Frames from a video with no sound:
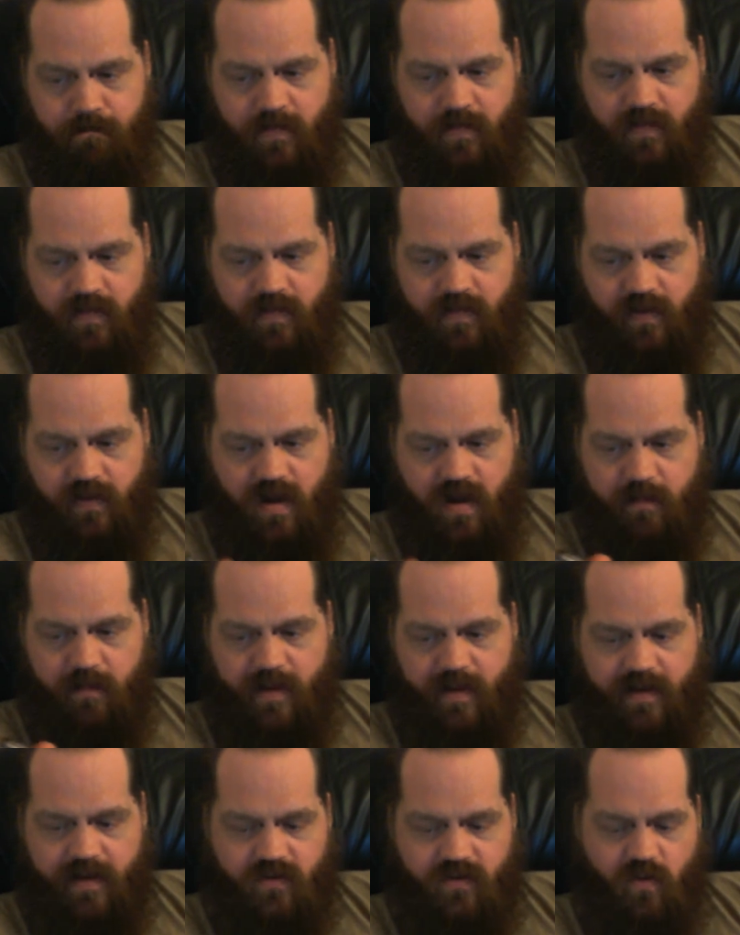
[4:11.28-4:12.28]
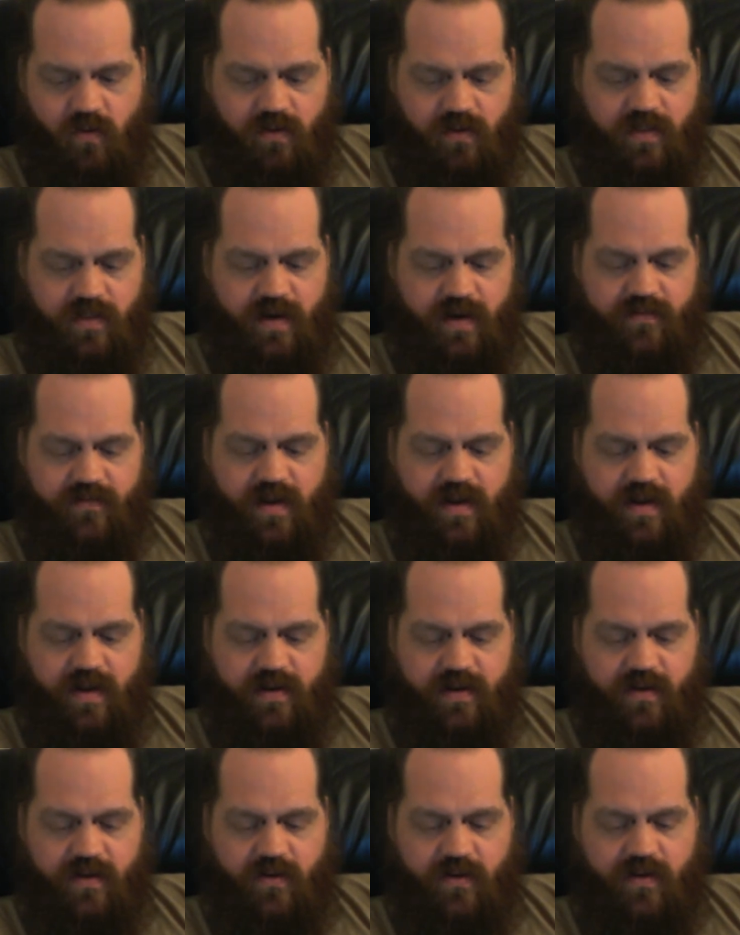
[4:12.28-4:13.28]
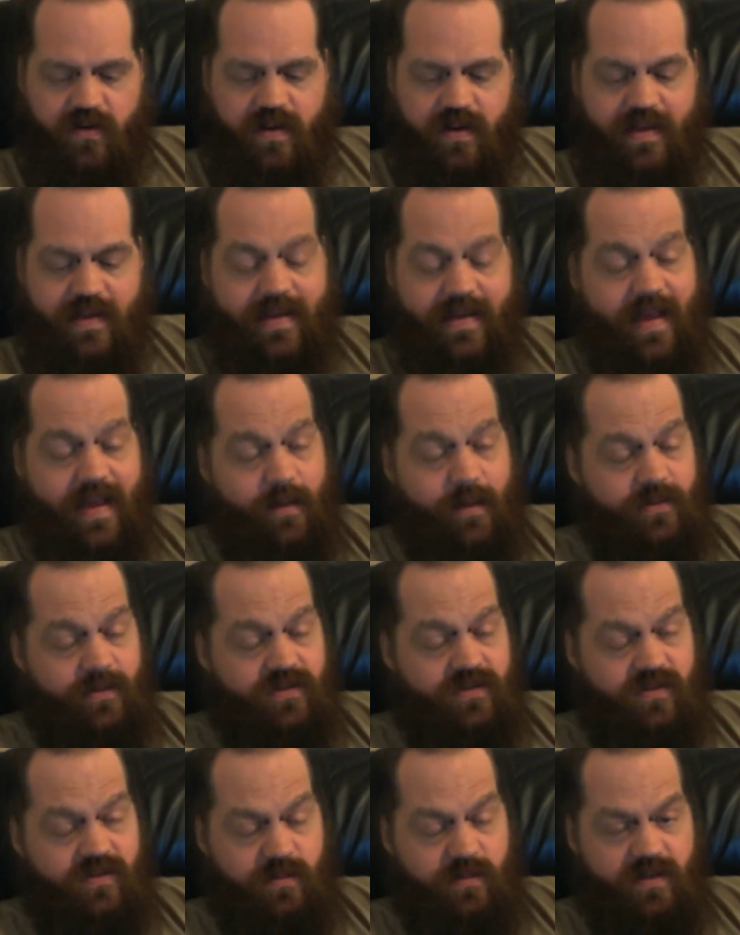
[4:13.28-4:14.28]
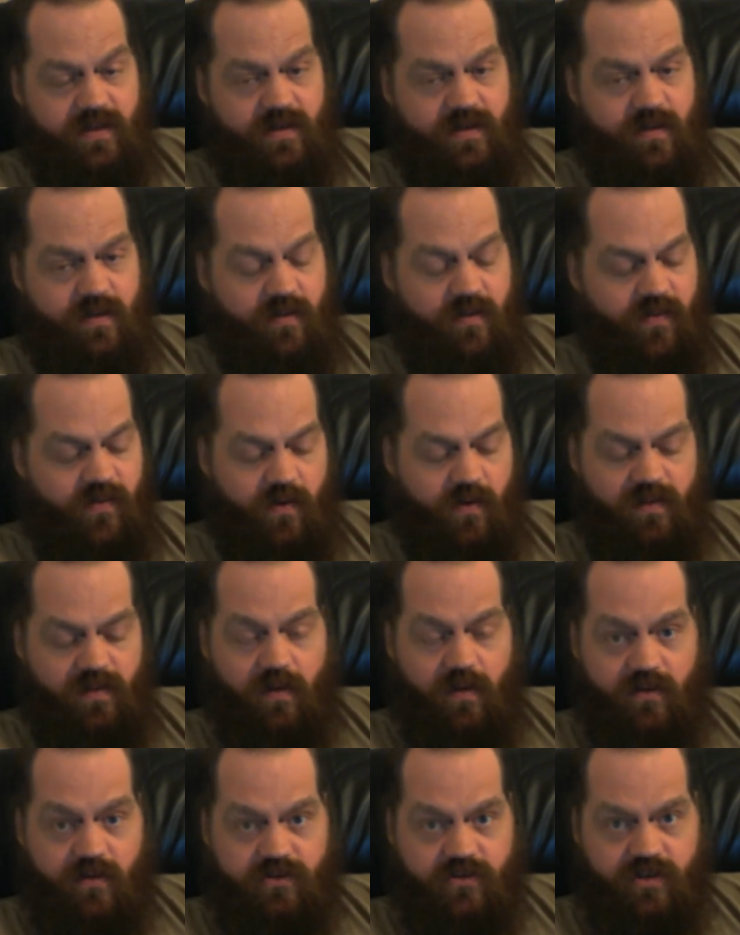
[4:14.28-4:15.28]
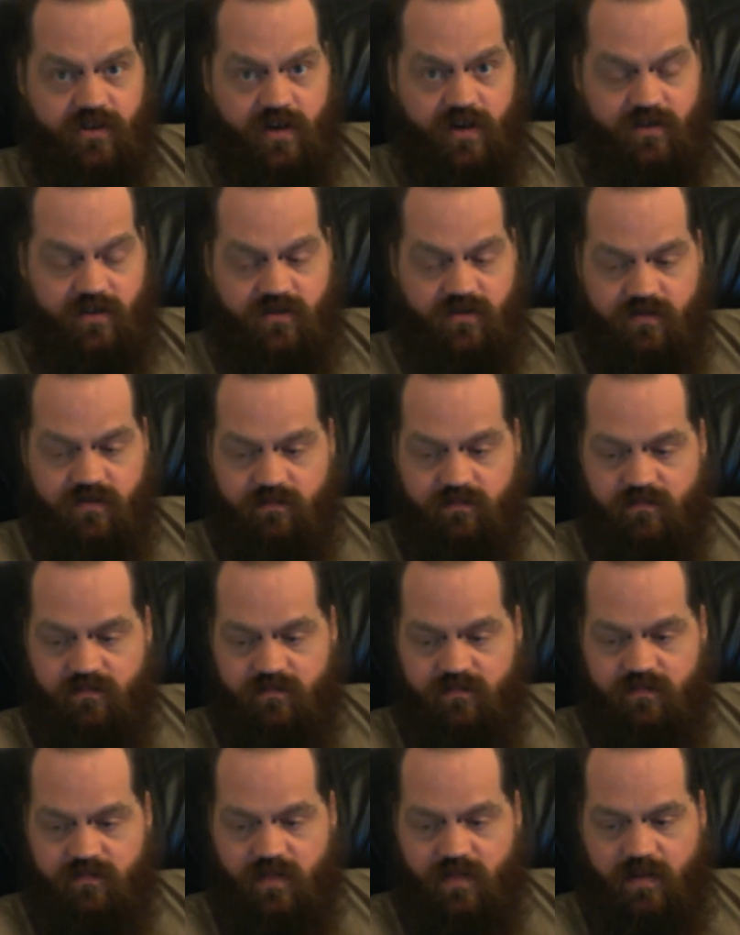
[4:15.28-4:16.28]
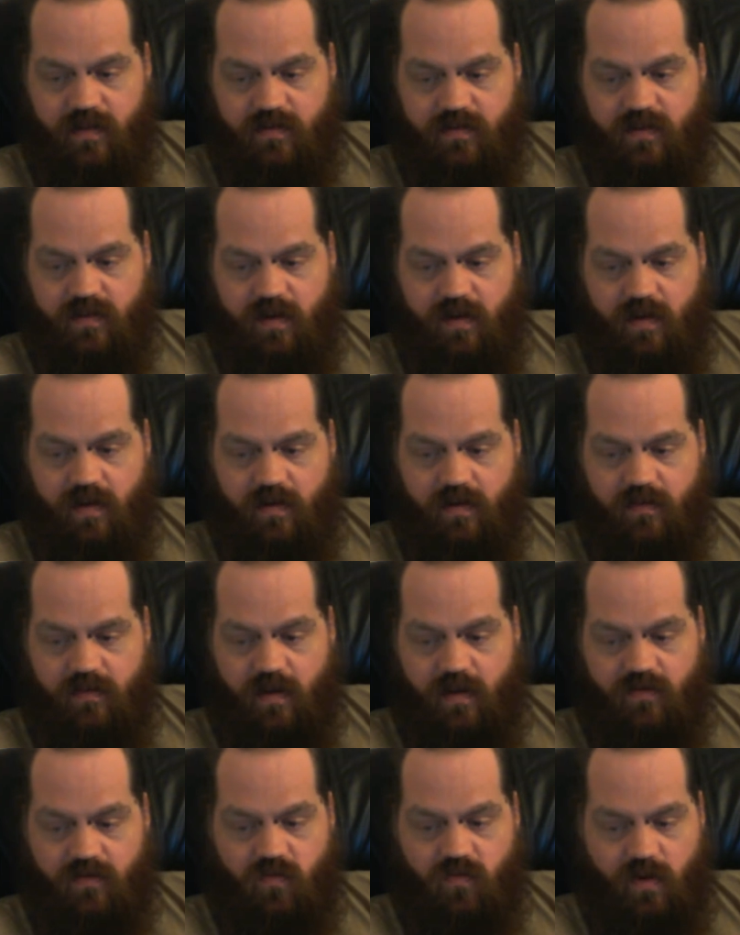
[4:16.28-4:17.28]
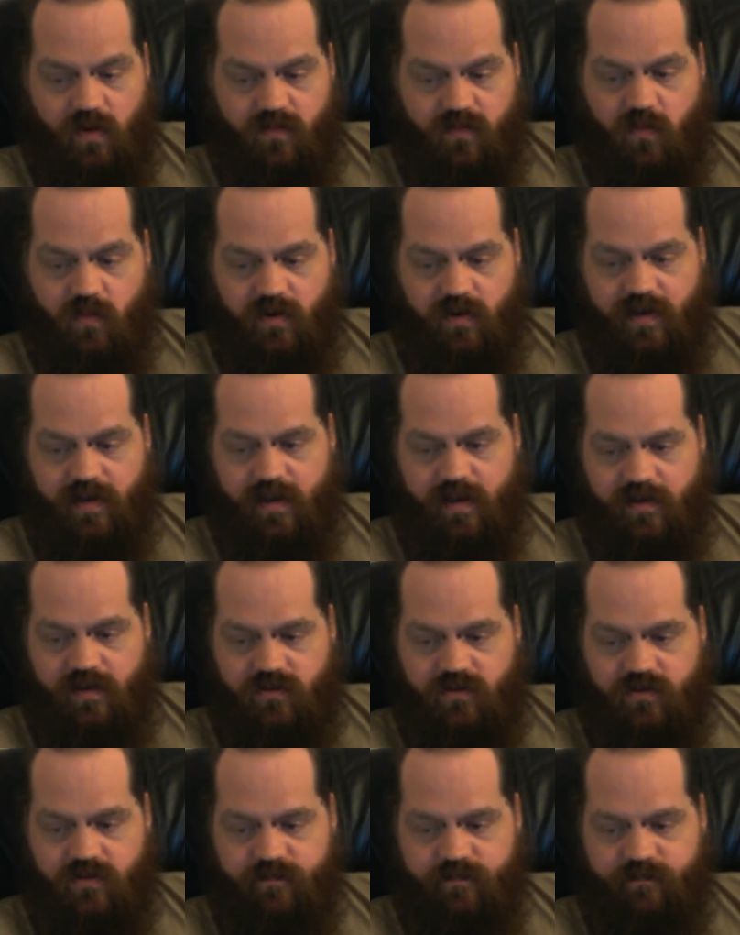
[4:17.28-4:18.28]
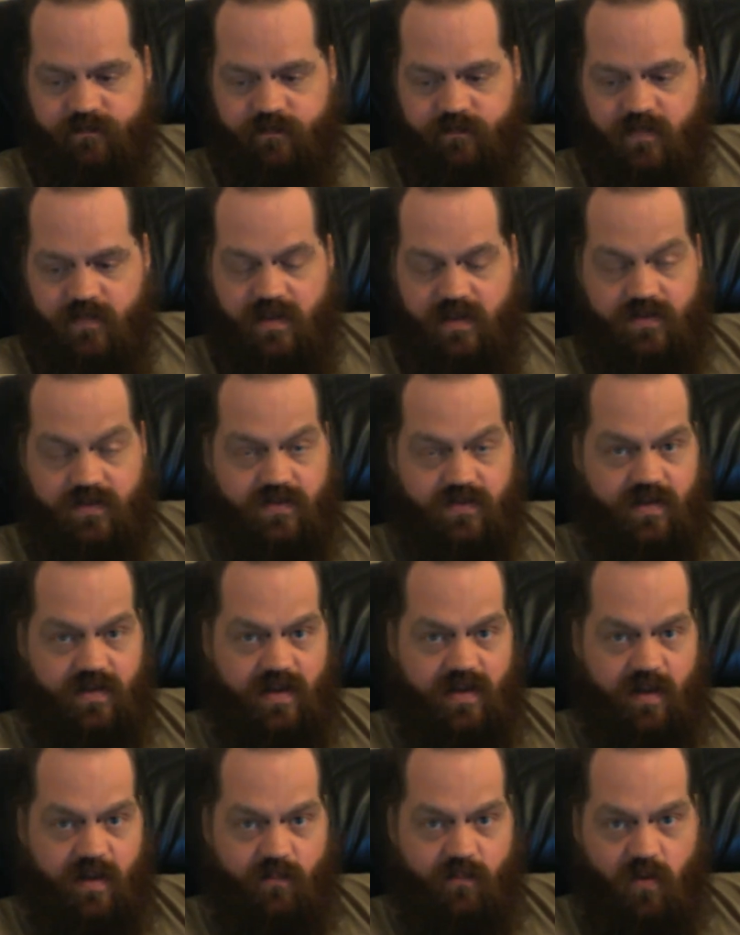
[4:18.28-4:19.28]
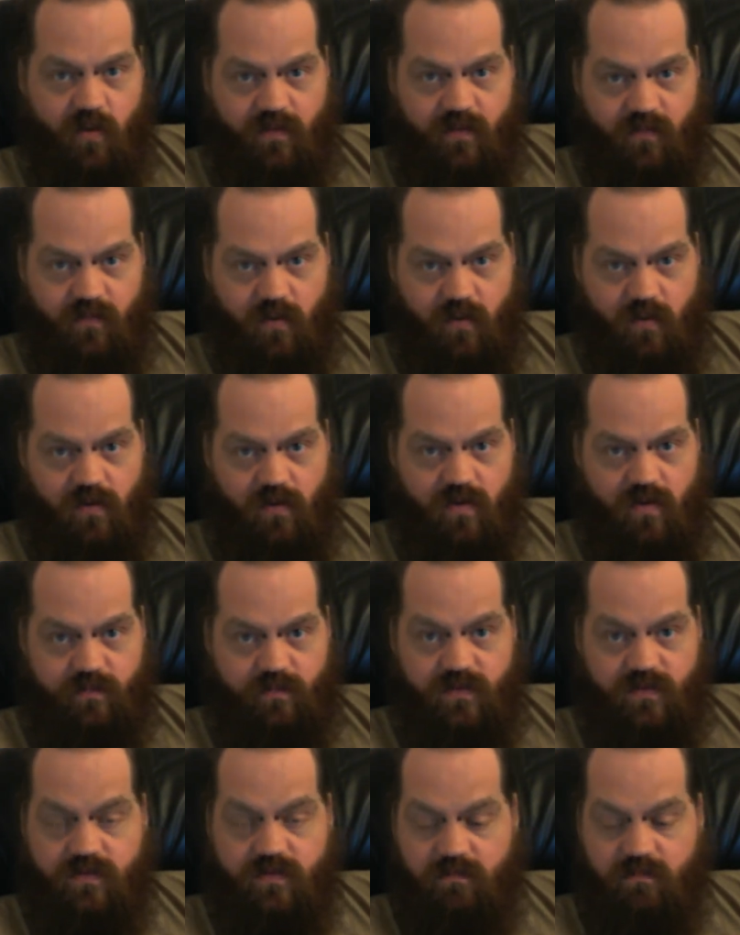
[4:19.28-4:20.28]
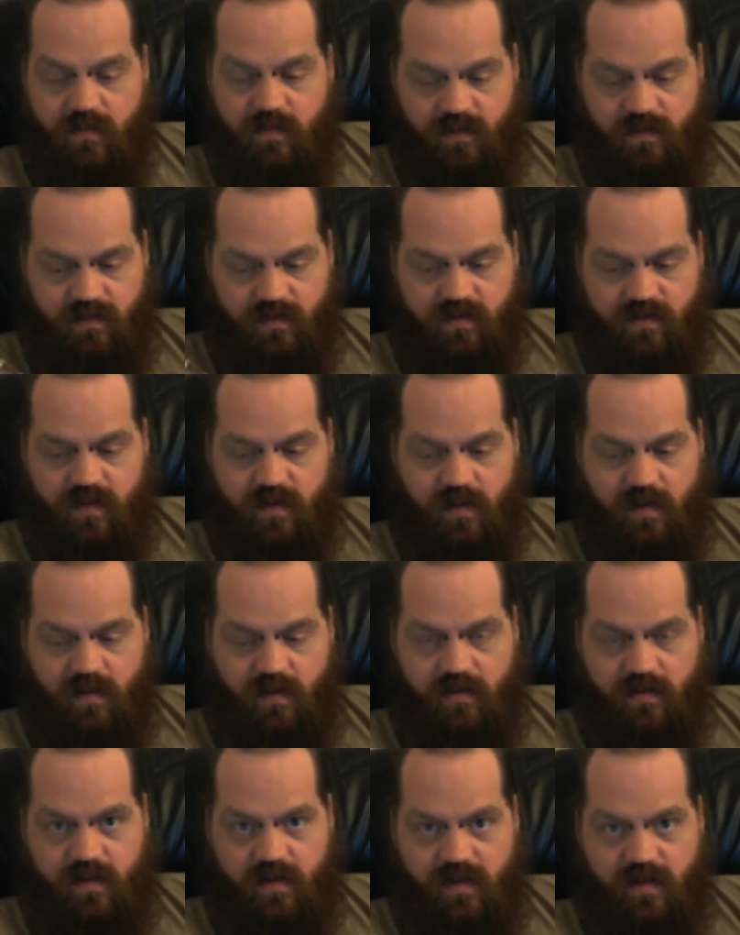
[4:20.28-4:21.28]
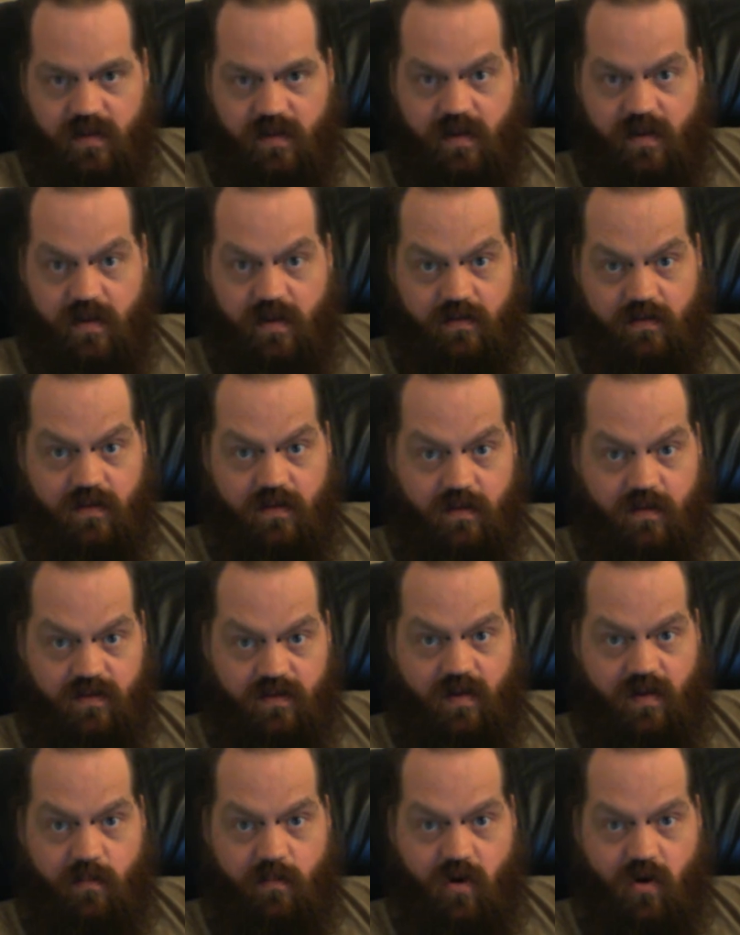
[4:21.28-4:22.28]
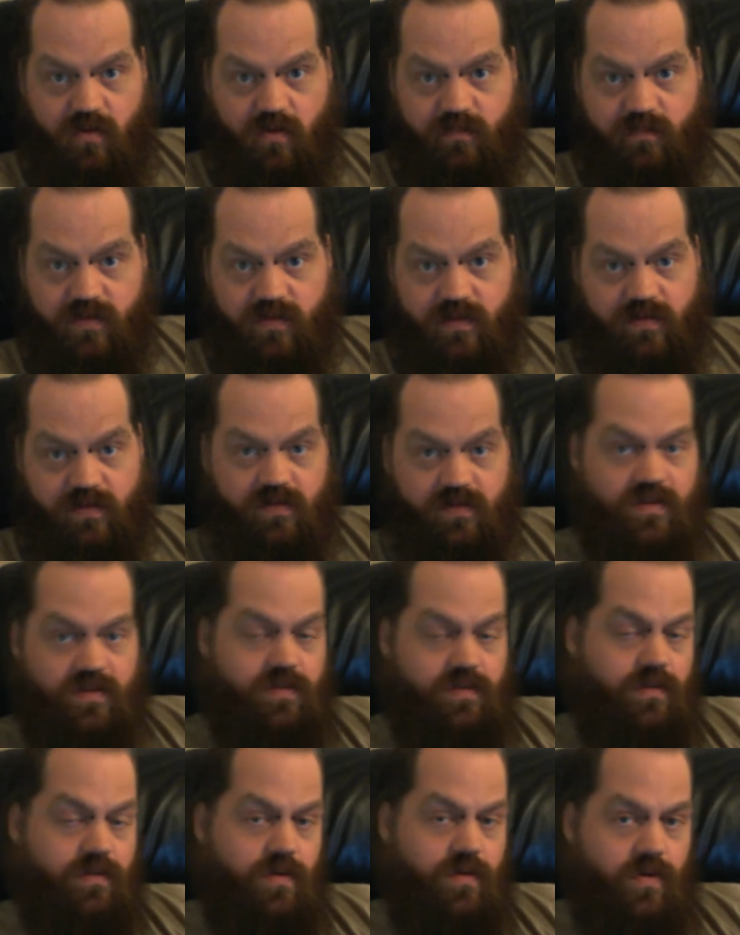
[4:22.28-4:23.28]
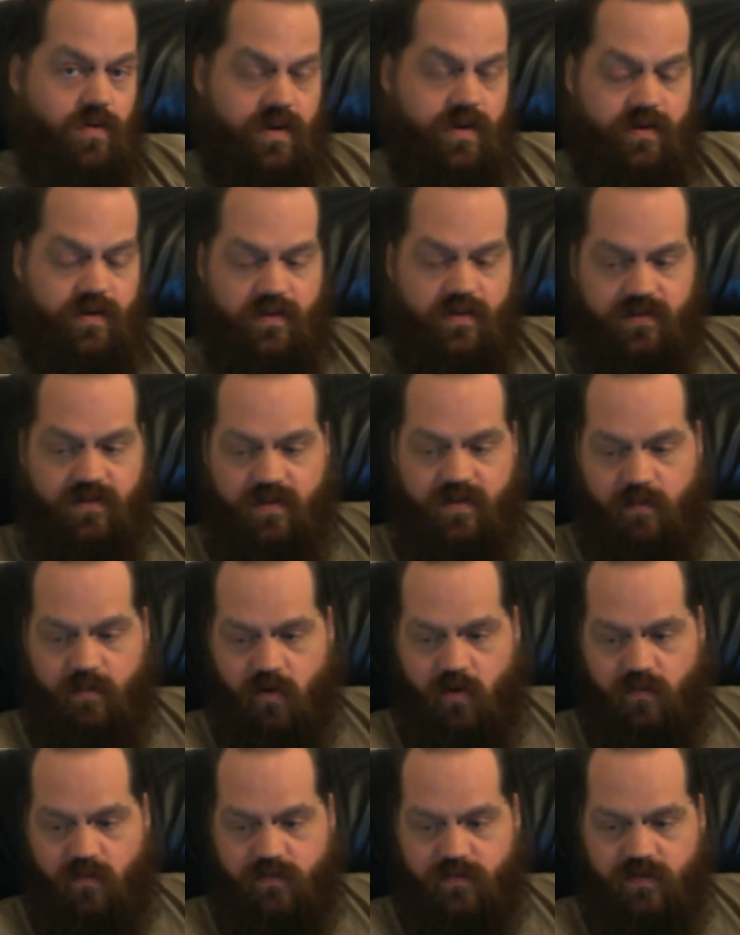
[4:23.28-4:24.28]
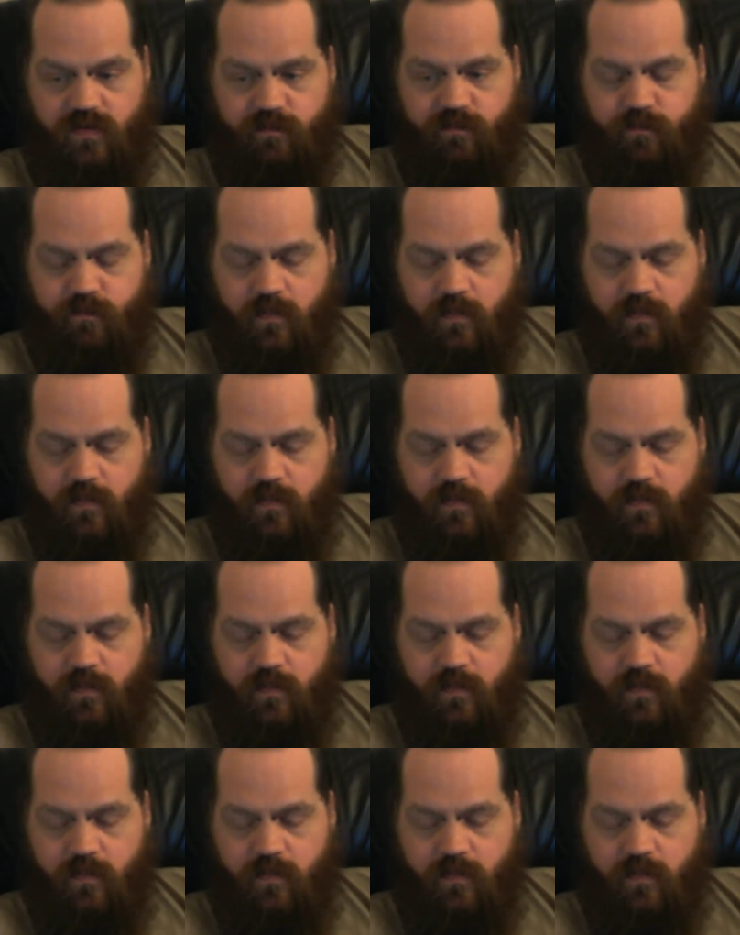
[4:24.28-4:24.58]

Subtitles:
The compact coil that I've got here happens to be a very large gauge. It's a 24 gauge. It's sitting at 0.4 ohms. This is solidly in the sub-ohms. This is in the lower end of the sub-ohms.